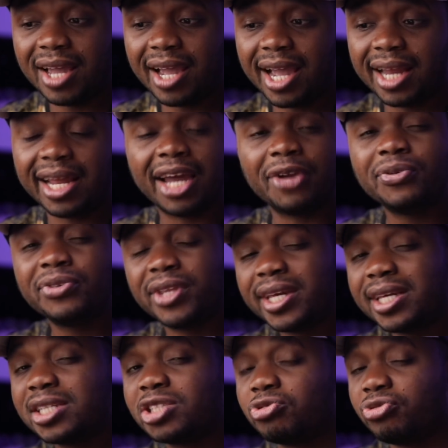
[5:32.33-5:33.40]
and I don't
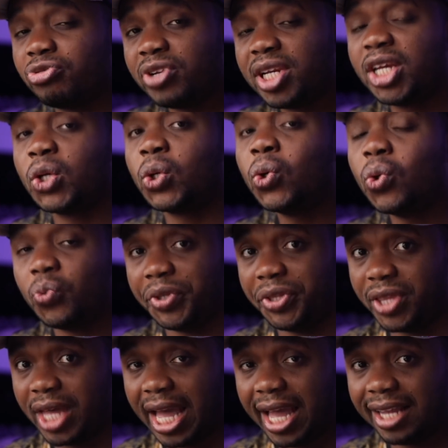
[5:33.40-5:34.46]
think he's really cool with
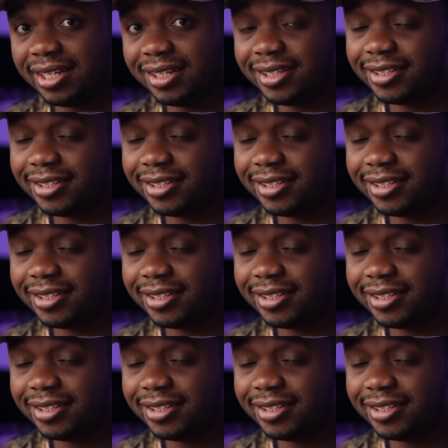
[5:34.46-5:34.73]
that.